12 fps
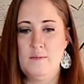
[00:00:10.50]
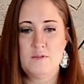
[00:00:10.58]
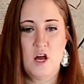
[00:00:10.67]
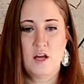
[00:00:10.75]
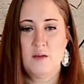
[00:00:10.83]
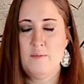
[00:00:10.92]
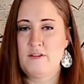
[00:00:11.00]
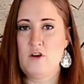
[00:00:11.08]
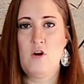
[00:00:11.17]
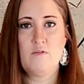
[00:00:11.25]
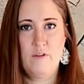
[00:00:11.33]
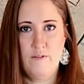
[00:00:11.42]
talking about the
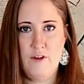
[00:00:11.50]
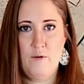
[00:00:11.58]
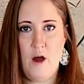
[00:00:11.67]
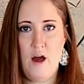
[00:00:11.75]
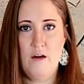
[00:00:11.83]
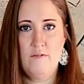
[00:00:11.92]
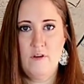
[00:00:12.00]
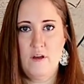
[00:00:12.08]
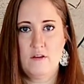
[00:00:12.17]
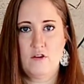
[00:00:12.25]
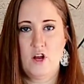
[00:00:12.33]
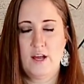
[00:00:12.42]
overview of
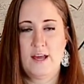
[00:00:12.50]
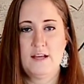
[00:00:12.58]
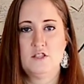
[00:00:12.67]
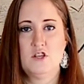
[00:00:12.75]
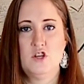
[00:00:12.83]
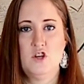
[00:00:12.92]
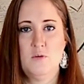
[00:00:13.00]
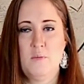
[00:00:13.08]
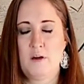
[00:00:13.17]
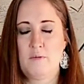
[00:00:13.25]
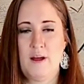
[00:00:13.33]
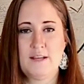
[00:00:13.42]
Cricut's new
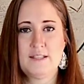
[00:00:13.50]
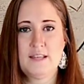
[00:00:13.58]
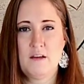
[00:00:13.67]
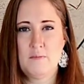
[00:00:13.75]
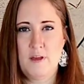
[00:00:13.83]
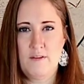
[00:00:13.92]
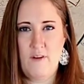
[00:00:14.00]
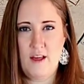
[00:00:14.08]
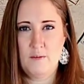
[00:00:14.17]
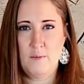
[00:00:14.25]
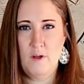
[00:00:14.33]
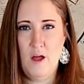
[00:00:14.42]
mug press that'll be
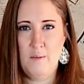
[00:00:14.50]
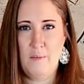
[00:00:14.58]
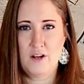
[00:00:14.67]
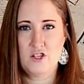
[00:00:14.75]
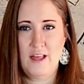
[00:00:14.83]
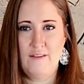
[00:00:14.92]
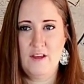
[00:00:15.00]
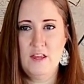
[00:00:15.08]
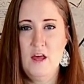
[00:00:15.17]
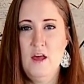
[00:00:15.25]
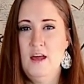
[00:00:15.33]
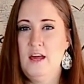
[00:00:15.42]
available on March 11th.
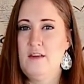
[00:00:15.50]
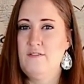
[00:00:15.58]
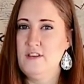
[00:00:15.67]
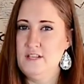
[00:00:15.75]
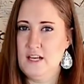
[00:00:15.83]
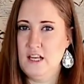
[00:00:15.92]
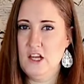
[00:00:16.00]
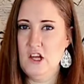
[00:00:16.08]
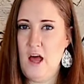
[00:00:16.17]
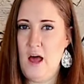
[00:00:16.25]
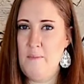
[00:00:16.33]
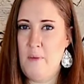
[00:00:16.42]
Even did a
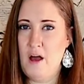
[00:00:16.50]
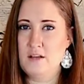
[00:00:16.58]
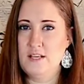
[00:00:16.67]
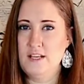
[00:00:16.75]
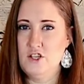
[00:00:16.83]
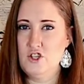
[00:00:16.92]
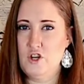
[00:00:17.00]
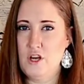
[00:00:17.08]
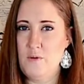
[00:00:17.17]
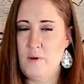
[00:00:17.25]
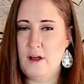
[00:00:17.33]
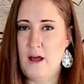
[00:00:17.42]
little unboxing to show
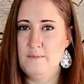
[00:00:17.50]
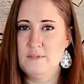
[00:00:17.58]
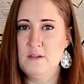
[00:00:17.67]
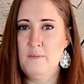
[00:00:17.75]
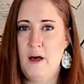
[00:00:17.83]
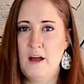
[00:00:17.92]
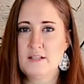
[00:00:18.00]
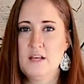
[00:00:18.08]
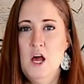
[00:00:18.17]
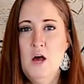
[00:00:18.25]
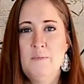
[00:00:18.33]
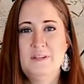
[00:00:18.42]
you what comes in the box.
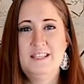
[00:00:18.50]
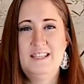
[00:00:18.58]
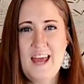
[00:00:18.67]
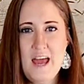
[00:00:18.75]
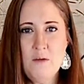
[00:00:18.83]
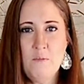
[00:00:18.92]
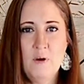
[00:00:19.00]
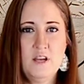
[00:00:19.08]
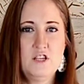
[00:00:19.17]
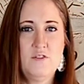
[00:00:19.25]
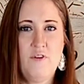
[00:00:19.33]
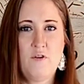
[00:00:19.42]
But today I
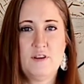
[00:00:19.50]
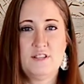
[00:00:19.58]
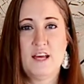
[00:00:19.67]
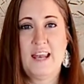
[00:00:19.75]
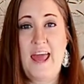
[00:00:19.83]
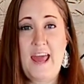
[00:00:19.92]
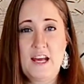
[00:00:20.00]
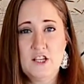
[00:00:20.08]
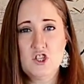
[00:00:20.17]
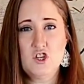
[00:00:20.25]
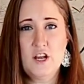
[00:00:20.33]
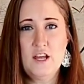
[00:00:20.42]
wanted to focus on
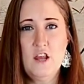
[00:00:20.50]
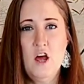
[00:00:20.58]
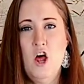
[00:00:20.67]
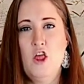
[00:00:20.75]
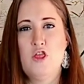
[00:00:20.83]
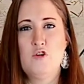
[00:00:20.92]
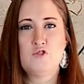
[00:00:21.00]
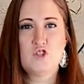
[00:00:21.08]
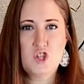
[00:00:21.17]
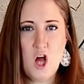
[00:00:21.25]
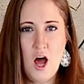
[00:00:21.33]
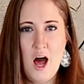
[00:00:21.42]
answering those
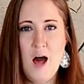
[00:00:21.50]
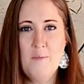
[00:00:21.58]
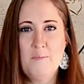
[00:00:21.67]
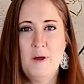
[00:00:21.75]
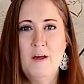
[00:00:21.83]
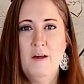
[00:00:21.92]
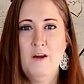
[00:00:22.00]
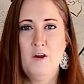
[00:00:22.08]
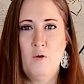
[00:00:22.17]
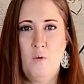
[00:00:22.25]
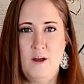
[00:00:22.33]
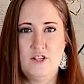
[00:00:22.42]
top
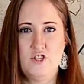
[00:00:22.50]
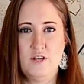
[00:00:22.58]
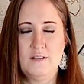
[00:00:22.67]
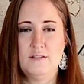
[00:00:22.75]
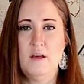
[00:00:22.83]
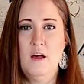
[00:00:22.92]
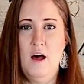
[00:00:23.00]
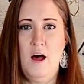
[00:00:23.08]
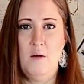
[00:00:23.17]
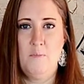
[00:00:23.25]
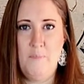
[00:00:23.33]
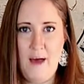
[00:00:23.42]
questions
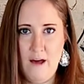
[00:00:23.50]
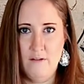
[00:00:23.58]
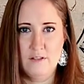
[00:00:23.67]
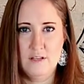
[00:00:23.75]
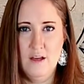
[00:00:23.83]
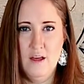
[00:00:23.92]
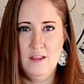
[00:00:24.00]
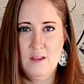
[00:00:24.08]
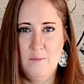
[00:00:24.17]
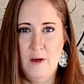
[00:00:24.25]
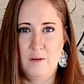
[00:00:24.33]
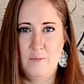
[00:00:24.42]
about the
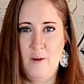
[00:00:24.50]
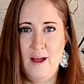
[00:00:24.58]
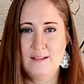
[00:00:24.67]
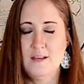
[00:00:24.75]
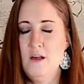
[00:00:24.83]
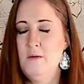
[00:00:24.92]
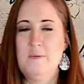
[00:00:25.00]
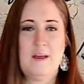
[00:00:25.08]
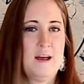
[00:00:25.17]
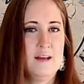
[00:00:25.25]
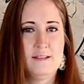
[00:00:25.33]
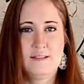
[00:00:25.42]
mug press,
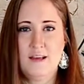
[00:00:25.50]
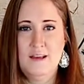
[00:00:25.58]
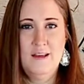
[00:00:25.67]
because